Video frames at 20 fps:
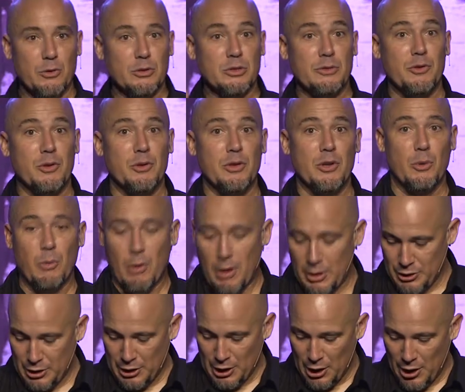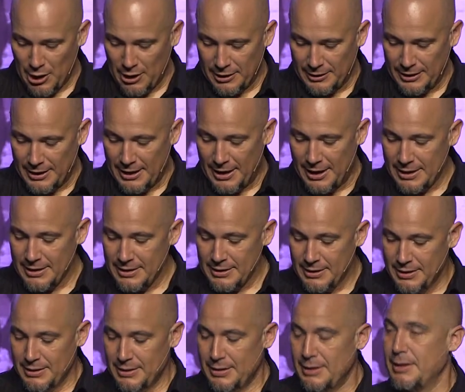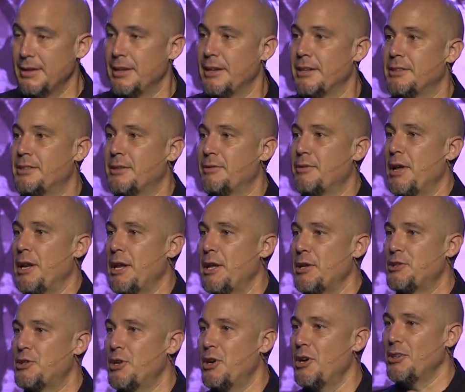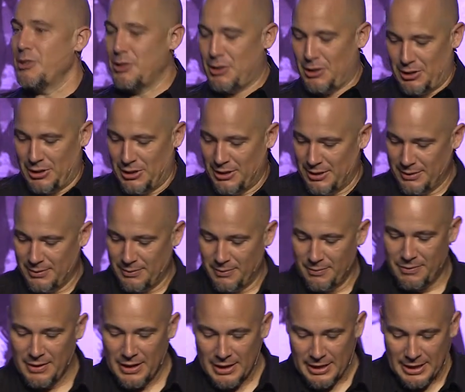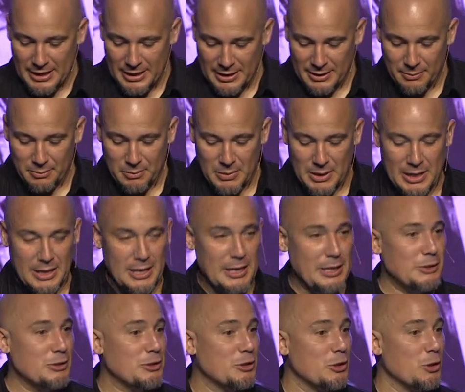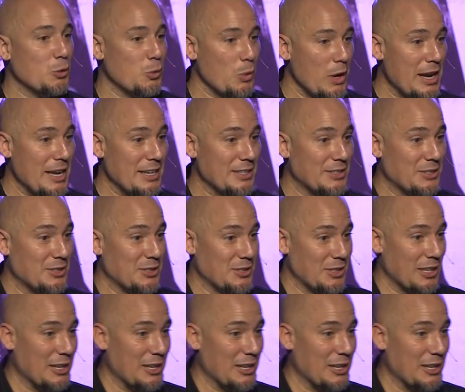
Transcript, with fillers: those of you that are watching online to Venia Church. Venia means grace,